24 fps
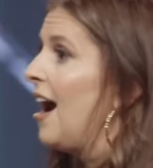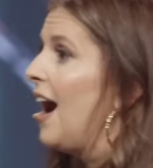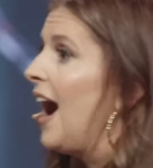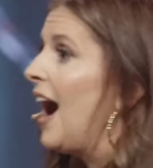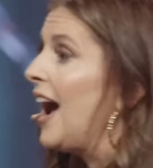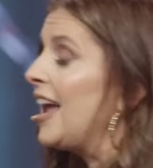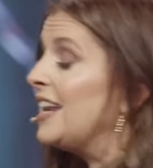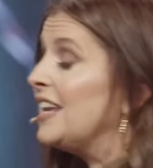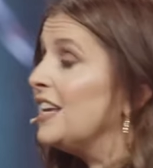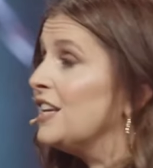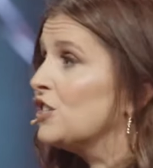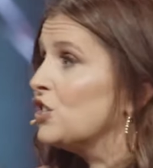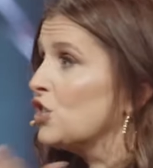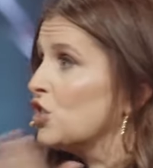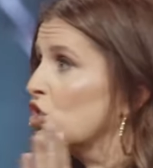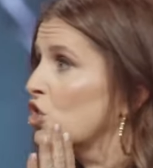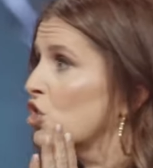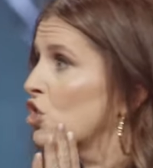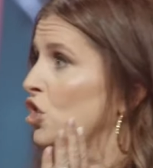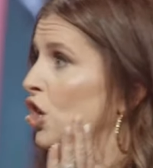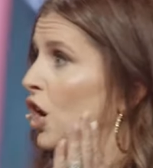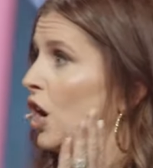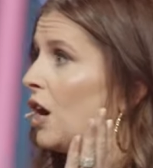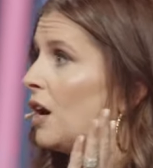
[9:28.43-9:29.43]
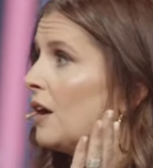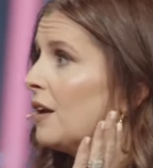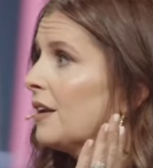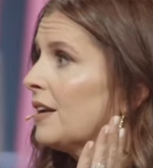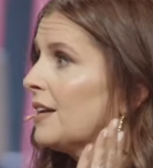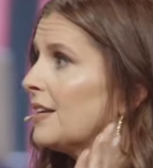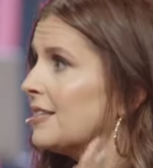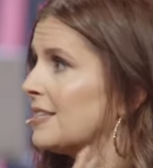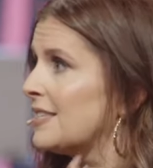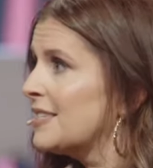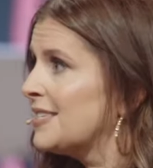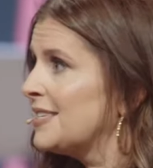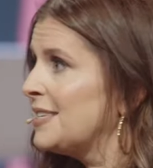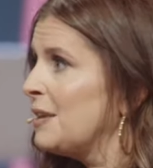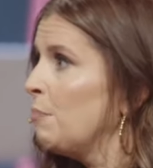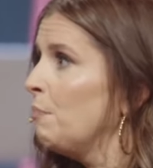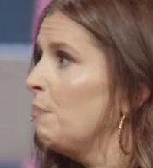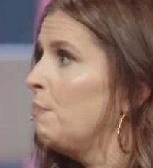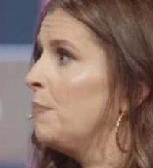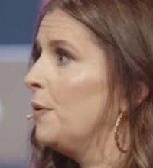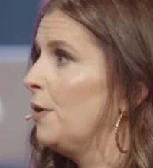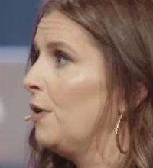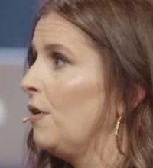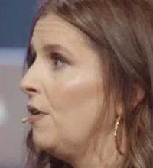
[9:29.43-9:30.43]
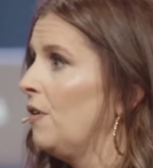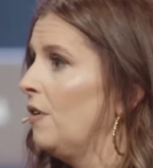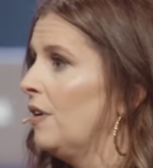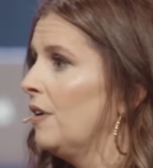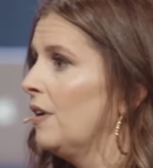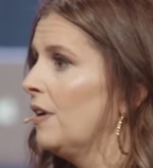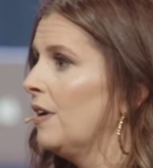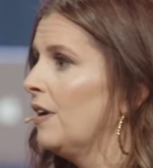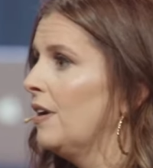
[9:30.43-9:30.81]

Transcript: I need to start simple